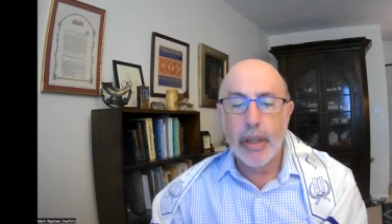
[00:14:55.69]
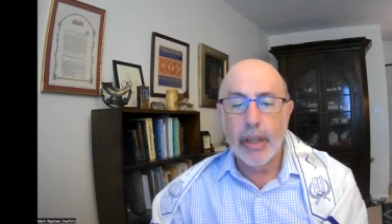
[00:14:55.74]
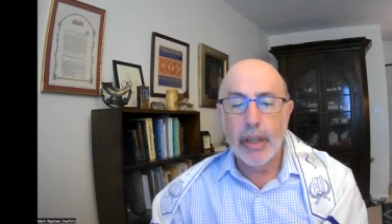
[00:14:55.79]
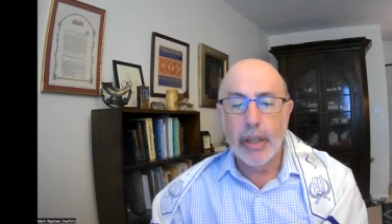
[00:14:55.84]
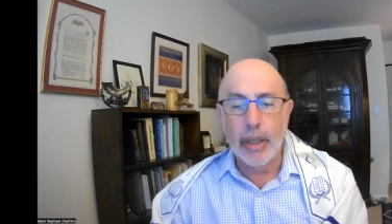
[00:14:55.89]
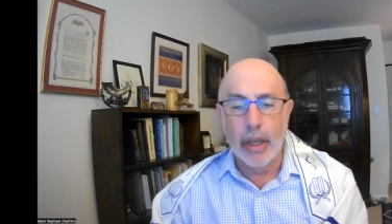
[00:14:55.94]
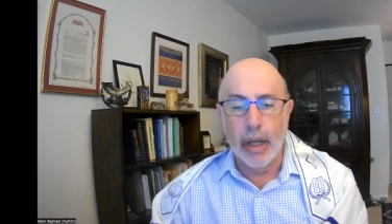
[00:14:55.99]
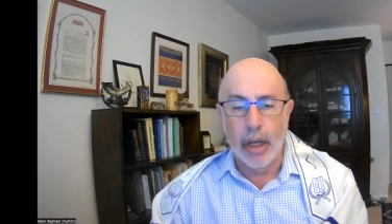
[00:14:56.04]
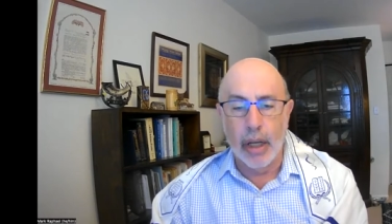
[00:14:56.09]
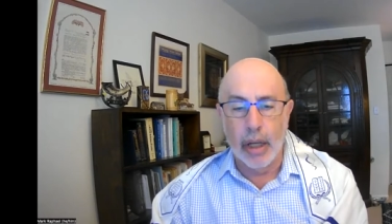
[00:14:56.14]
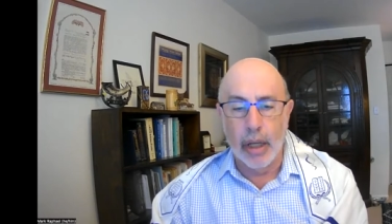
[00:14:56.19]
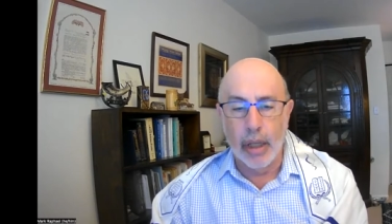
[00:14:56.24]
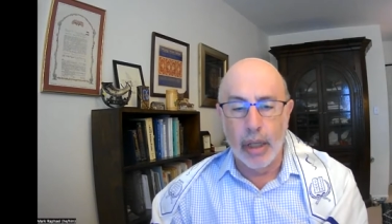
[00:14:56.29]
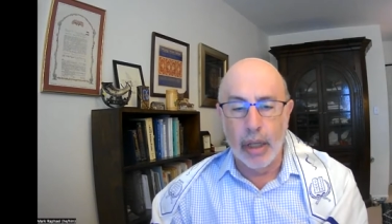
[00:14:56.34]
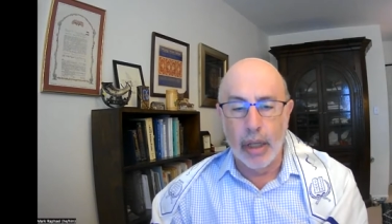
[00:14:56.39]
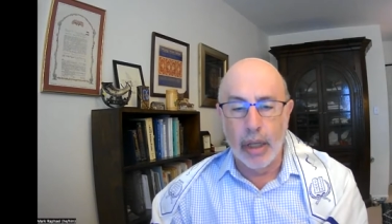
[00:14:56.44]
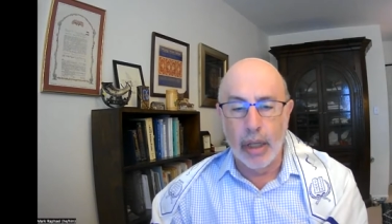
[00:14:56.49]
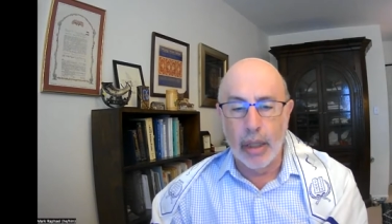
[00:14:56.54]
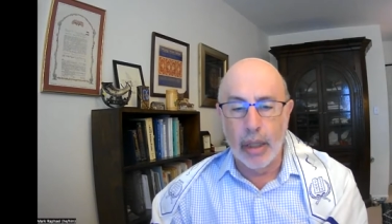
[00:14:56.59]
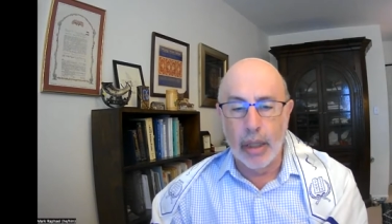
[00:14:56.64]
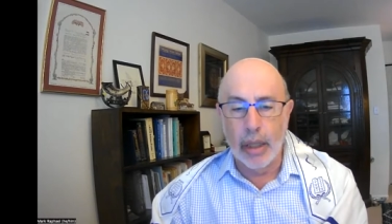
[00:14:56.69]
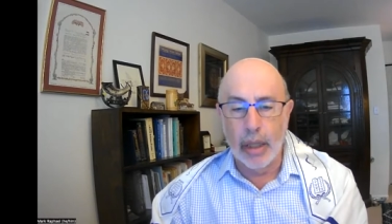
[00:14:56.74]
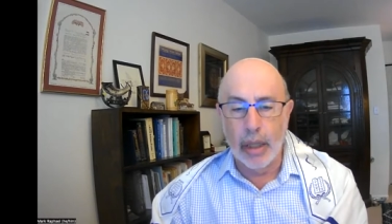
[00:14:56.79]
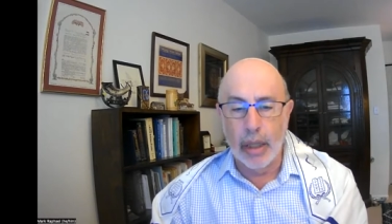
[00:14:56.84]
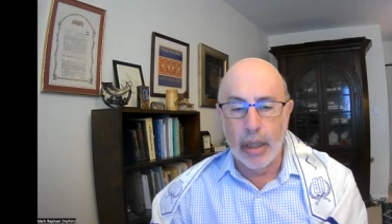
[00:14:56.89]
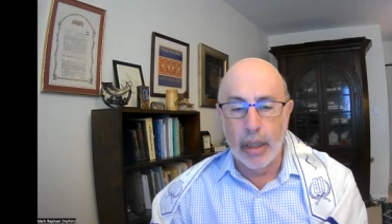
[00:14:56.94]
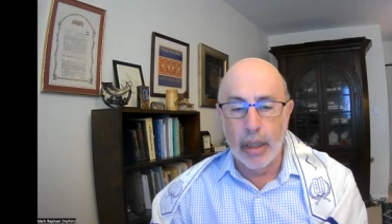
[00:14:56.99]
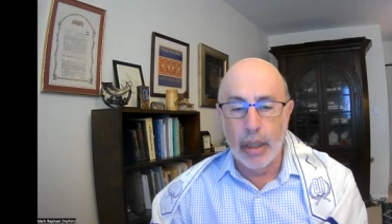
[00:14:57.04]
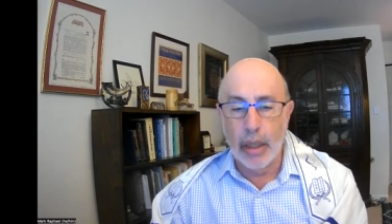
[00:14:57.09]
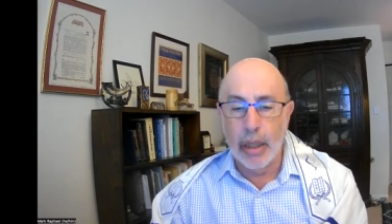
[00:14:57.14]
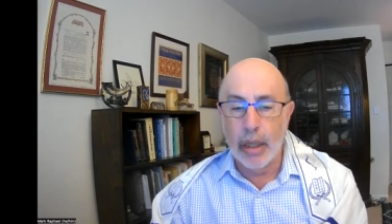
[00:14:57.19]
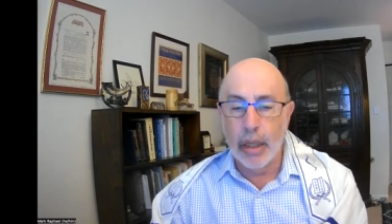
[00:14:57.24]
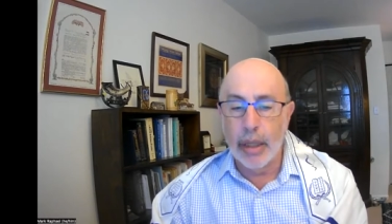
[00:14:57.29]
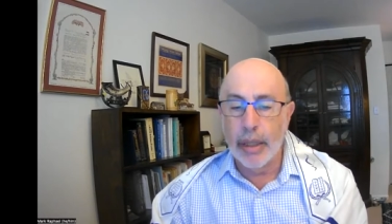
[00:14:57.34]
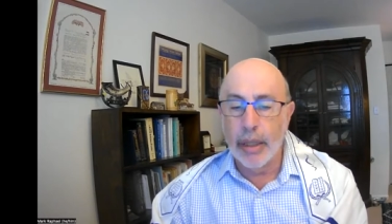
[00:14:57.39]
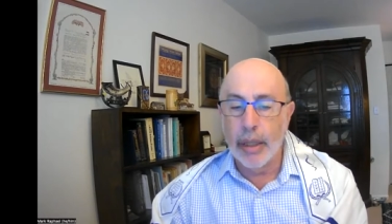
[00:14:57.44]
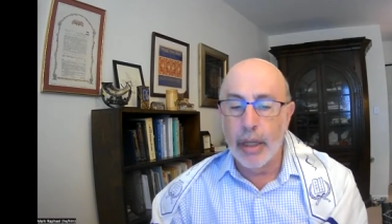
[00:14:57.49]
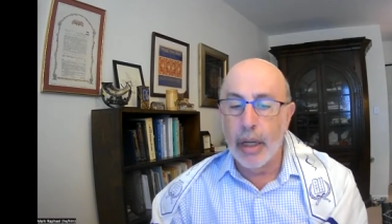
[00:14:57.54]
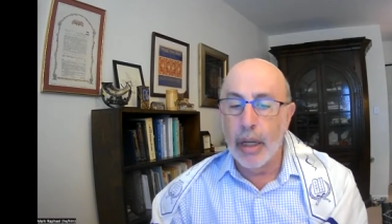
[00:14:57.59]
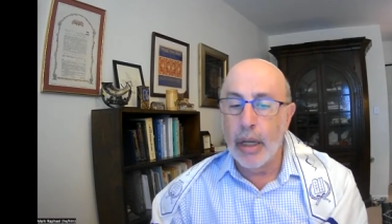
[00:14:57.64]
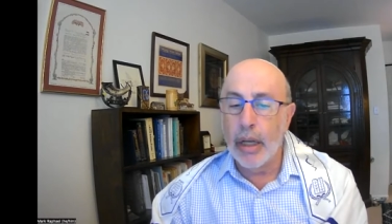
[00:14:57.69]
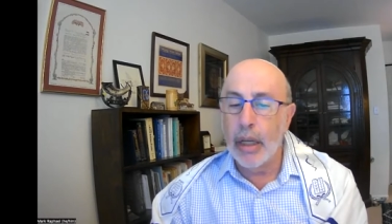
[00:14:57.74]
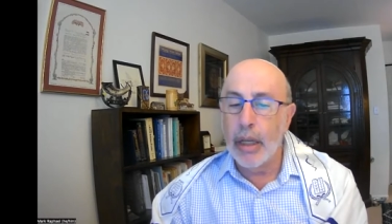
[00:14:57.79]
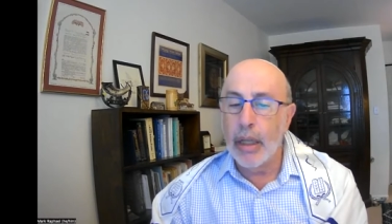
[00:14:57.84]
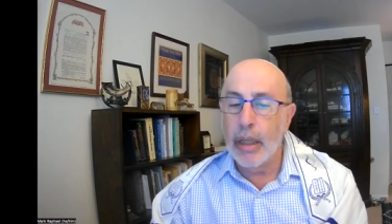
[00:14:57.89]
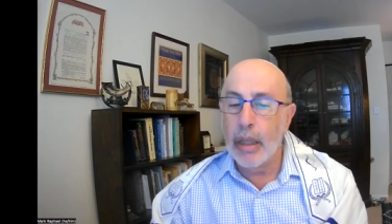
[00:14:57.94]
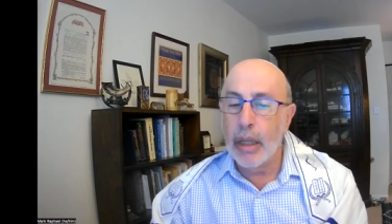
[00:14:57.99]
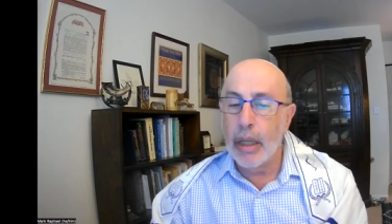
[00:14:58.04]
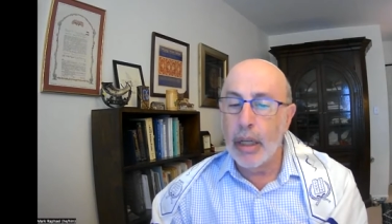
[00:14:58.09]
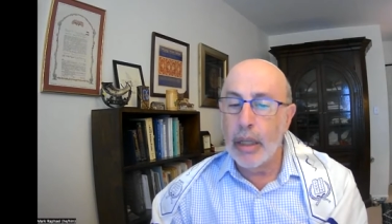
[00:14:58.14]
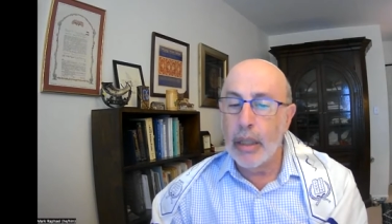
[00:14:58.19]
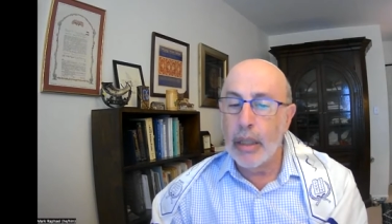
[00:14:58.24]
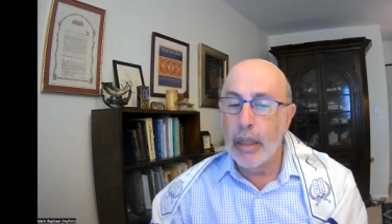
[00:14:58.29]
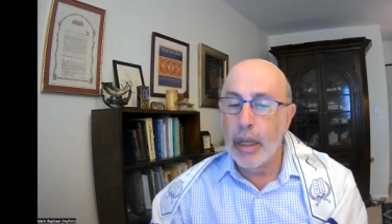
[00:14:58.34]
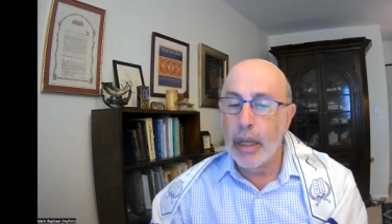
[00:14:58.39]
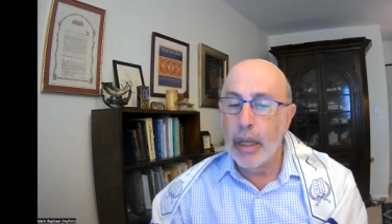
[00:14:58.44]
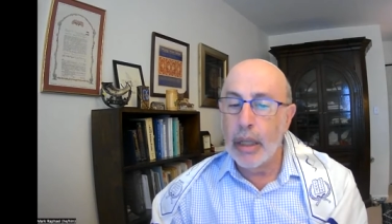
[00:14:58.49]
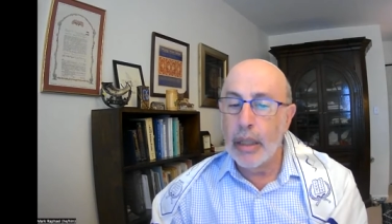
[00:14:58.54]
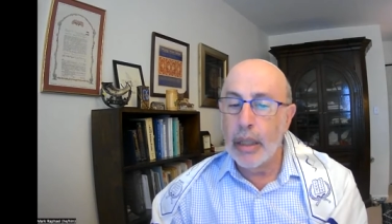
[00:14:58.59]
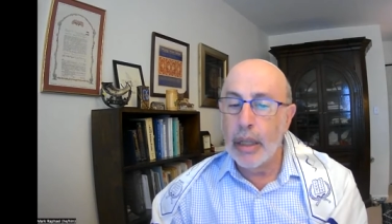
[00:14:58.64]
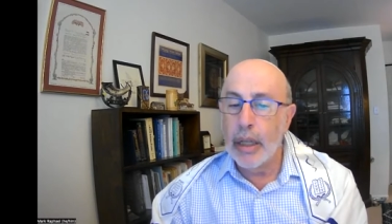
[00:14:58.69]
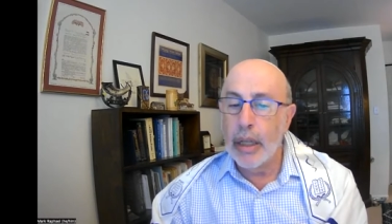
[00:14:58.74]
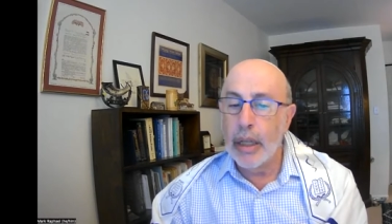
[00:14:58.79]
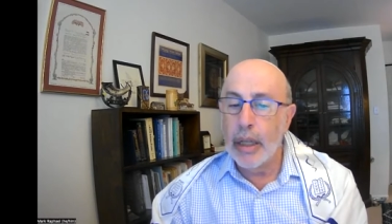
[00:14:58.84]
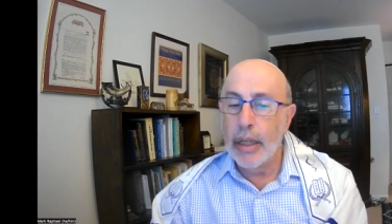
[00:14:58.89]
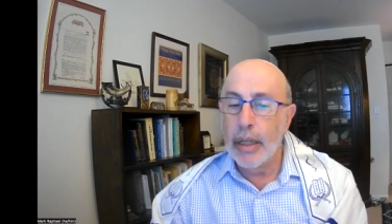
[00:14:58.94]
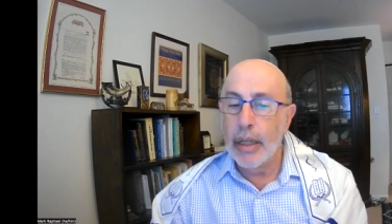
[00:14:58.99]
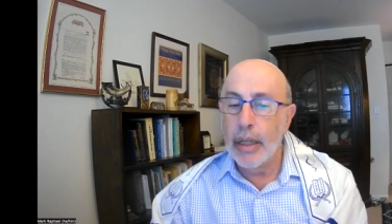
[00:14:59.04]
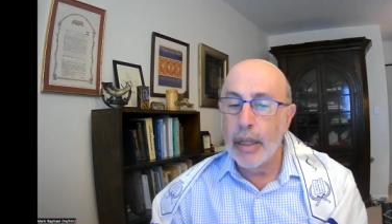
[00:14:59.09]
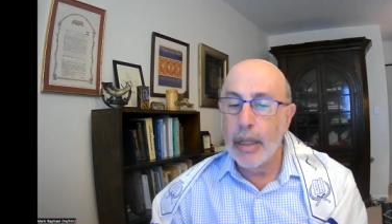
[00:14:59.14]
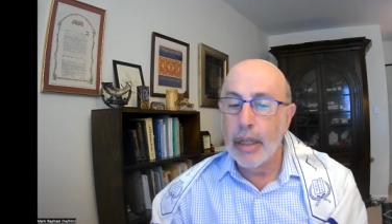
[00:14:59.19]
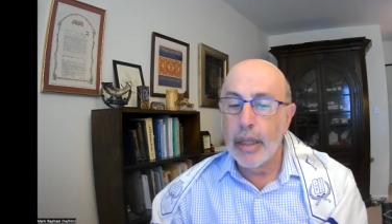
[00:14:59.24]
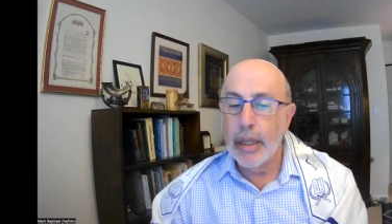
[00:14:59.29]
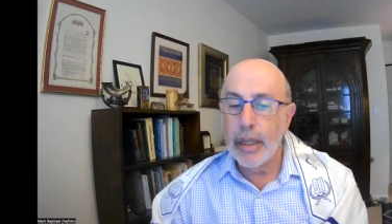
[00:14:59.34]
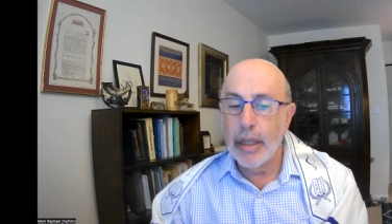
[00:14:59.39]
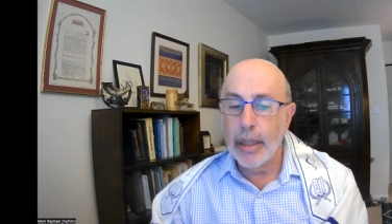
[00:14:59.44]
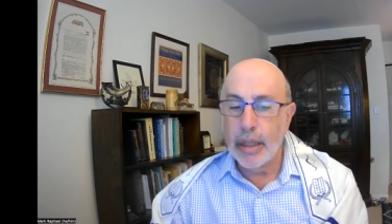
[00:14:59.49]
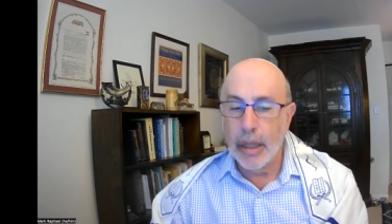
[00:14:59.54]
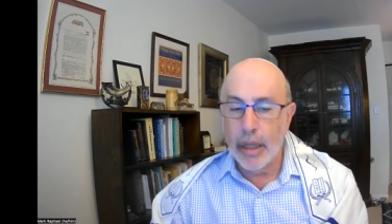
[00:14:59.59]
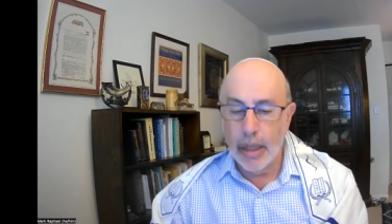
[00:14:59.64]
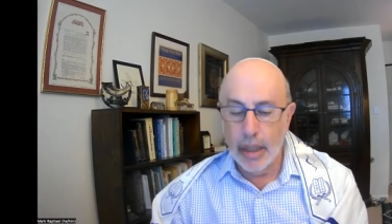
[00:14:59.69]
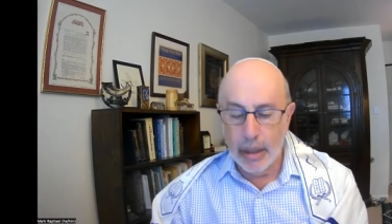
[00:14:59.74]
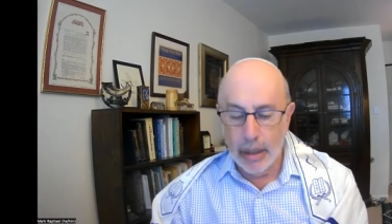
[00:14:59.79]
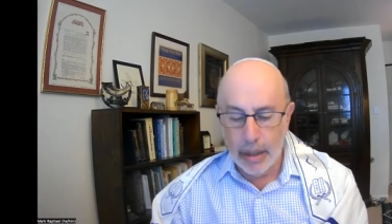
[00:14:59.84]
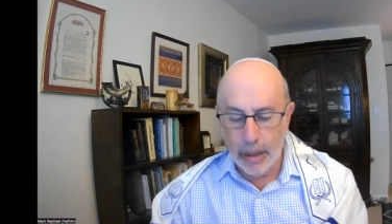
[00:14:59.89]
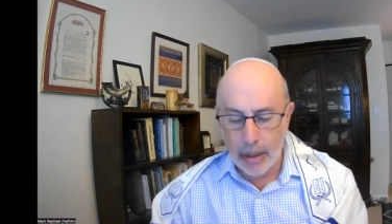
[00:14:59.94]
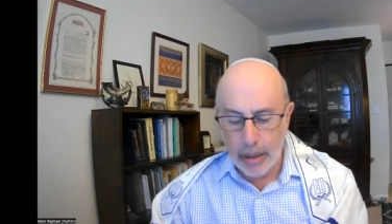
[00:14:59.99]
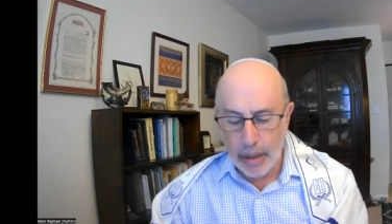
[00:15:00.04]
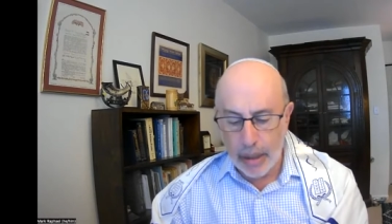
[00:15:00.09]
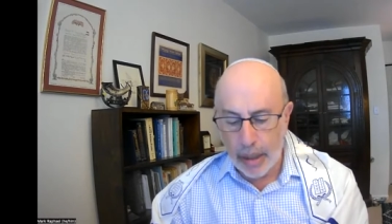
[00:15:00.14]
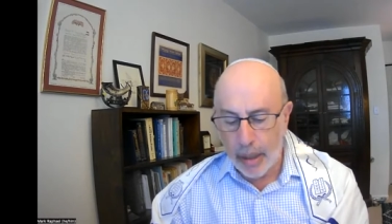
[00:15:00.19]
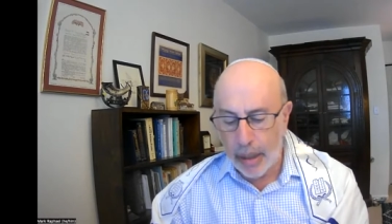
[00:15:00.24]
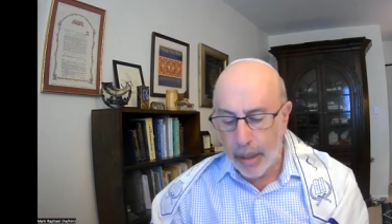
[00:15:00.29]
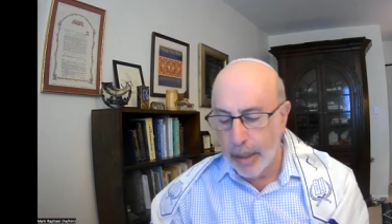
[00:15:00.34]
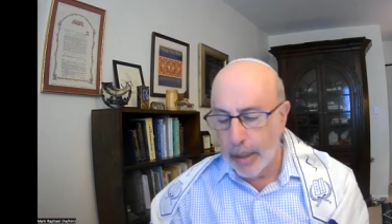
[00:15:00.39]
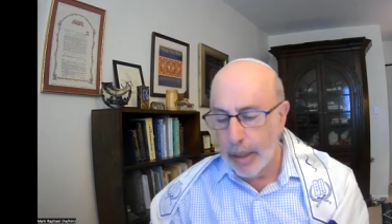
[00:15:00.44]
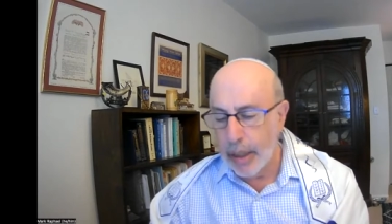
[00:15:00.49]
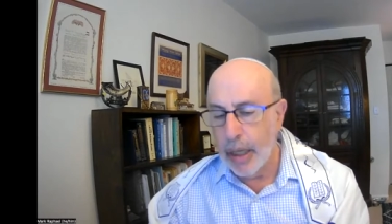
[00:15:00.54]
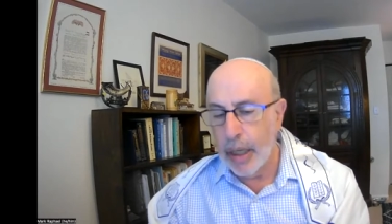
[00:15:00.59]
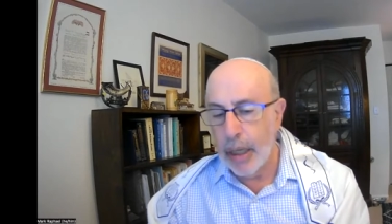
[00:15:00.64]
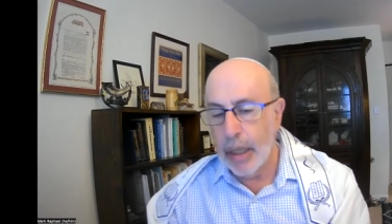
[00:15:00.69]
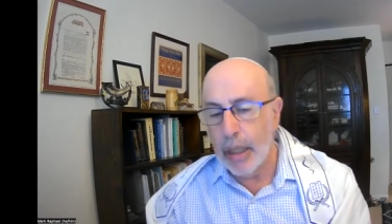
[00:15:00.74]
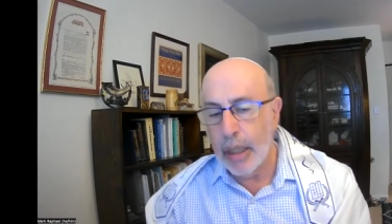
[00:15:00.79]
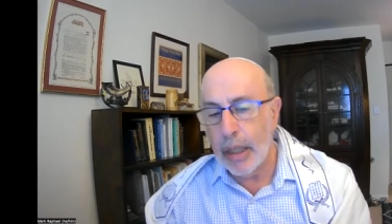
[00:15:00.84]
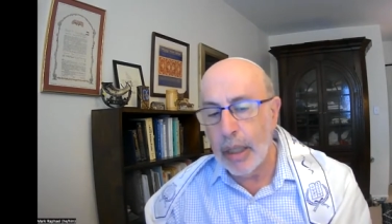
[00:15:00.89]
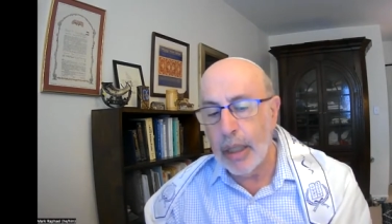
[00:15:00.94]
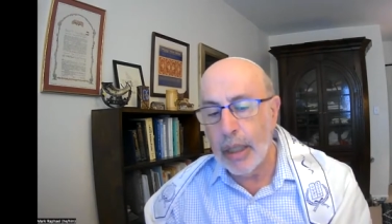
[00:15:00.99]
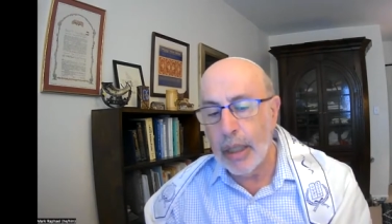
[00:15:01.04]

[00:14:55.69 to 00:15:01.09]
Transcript: ya la la la, ya la la la, ya la la, ya la